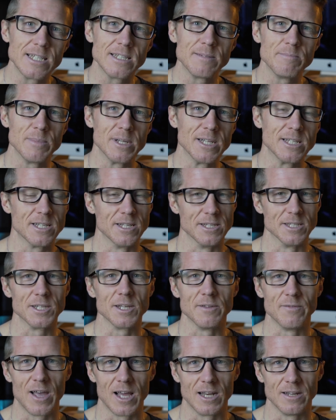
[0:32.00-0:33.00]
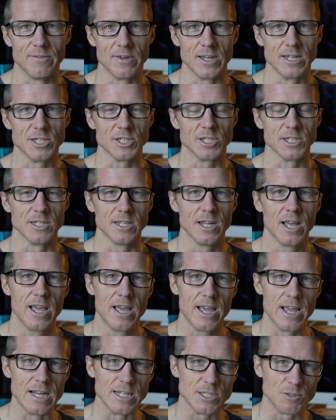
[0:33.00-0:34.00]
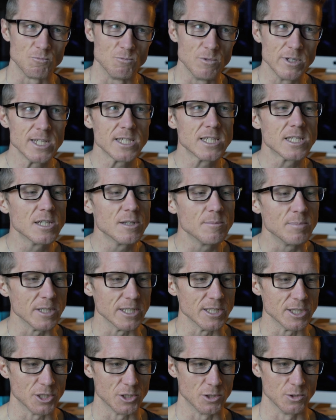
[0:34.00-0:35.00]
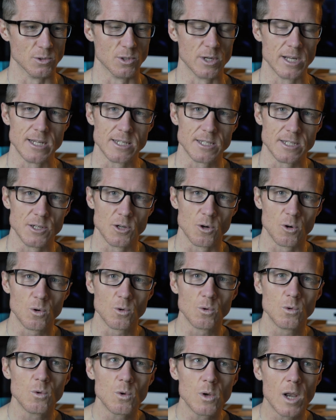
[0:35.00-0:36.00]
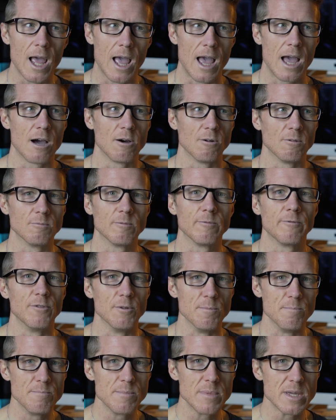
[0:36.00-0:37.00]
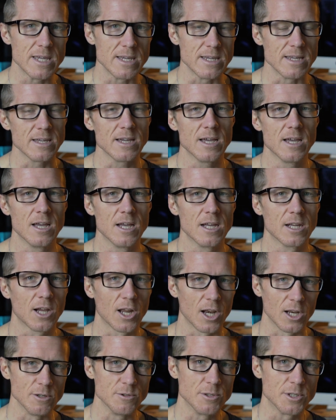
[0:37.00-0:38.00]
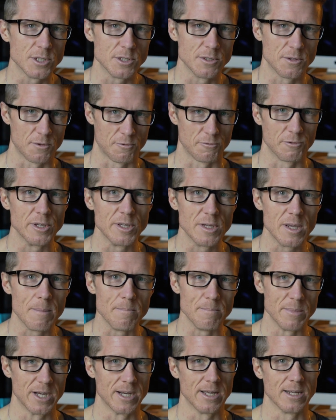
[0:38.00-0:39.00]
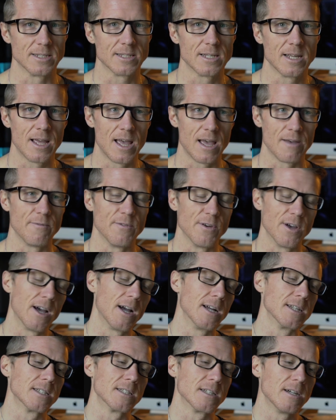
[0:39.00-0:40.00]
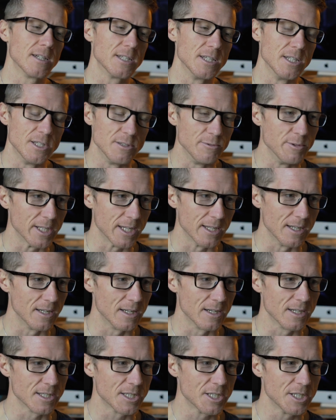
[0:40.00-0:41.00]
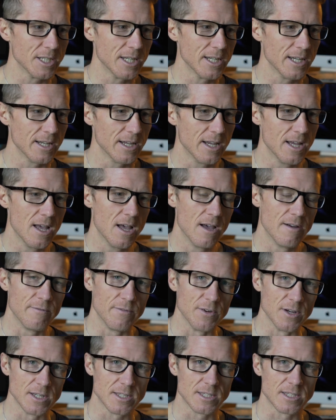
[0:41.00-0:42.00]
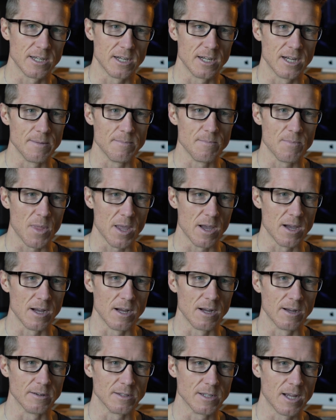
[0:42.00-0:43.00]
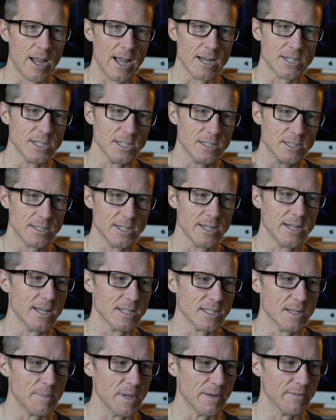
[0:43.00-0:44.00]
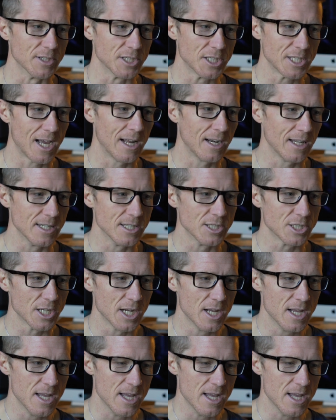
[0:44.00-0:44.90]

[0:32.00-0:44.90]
meters of elevation. It's reasonably short. It's an all out, for me, close to 3-minute effort. I started doing it last year. First time I actually did it as a bit of a challenge.